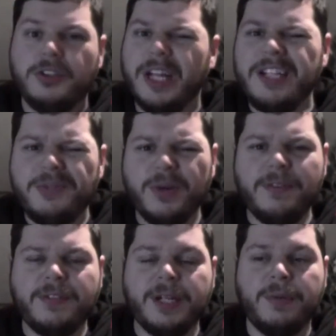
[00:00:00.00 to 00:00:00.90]
So that's
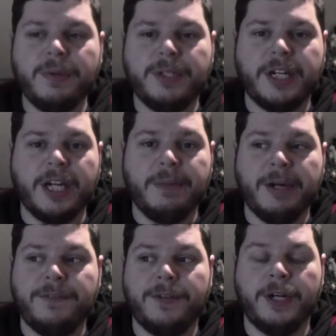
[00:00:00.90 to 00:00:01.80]
roughly what we're talking
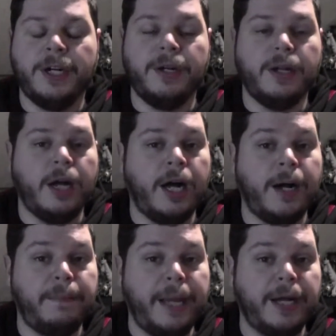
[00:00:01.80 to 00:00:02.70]
about for
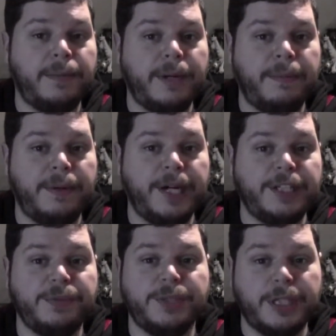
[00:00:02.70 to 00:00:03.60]
panel
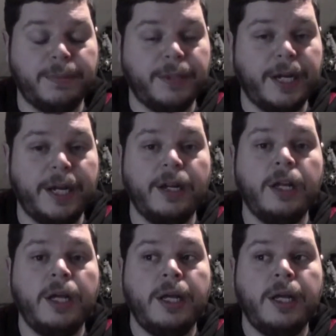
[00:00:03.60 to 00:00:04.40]
preparation when you're applying.